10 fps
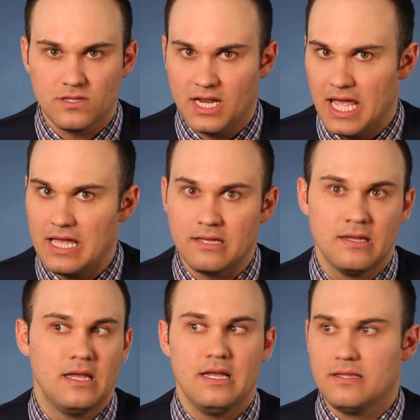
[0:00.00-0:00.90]
that, hey,
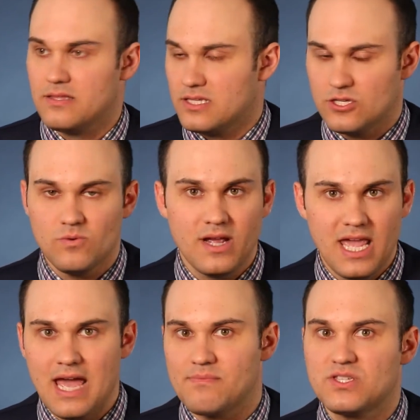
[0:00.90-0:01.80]
this is who I
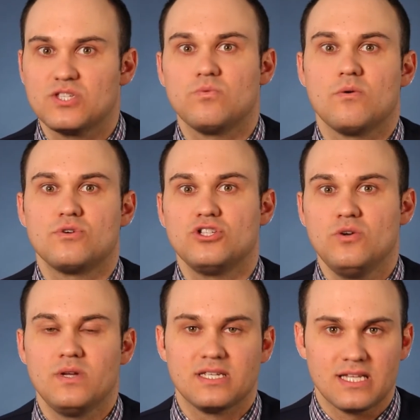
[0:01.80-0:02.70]
am, this is what we're
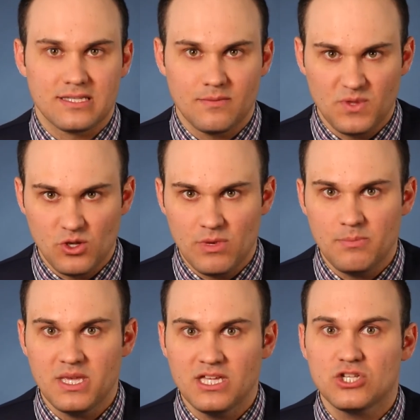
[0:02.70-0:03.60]
doing, is that something you might
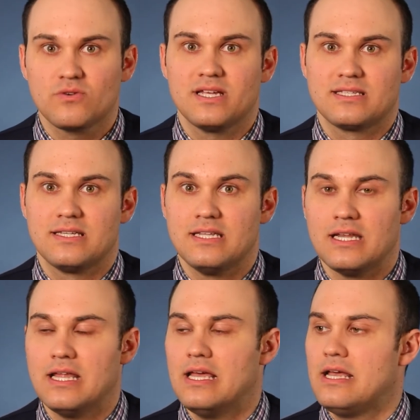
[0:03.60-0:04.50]
be interested
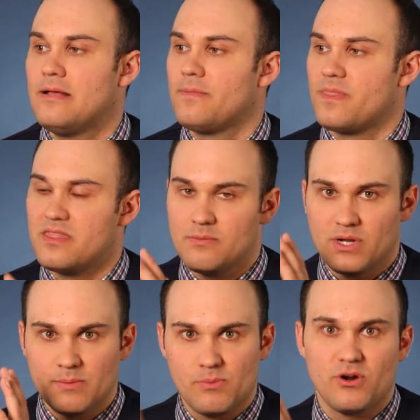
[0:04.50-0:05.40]
in? Then they
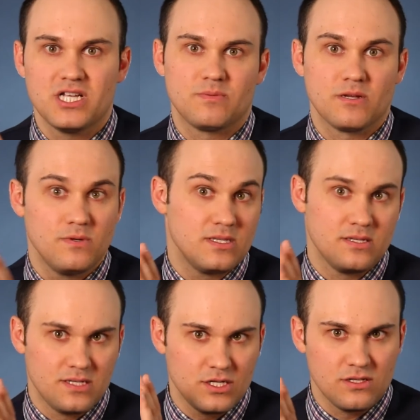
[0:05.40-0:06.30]
become a prospect when it's
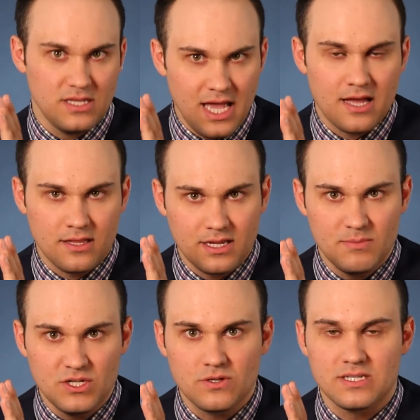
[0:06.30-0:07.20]
essentially, yeah, like I'm
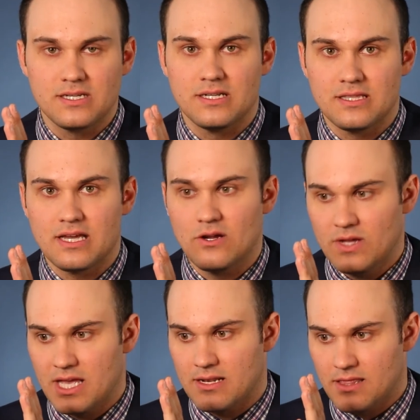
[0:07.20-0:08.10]
interested in that.
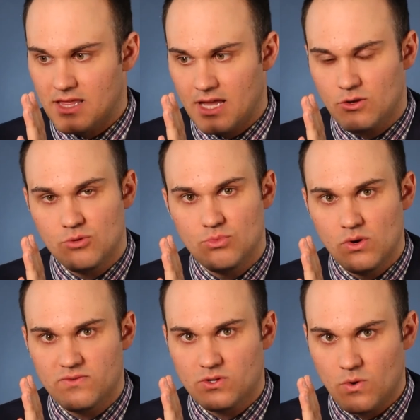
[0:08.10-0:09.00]
Okay, then you
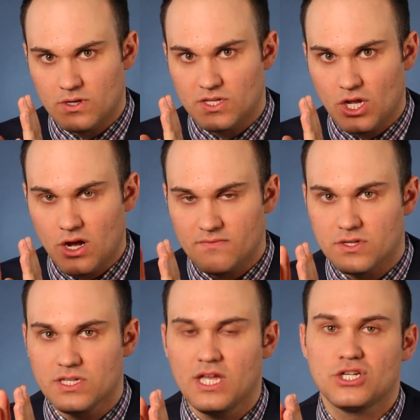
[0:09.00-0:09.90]
move towards a
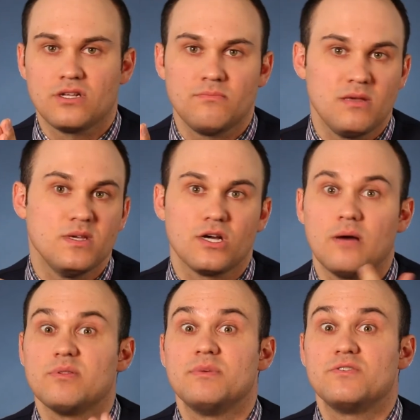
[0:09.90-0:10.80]
conversation, maybe a
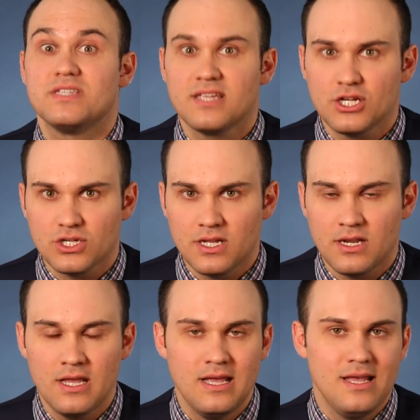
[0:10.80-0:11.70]
complimentary session,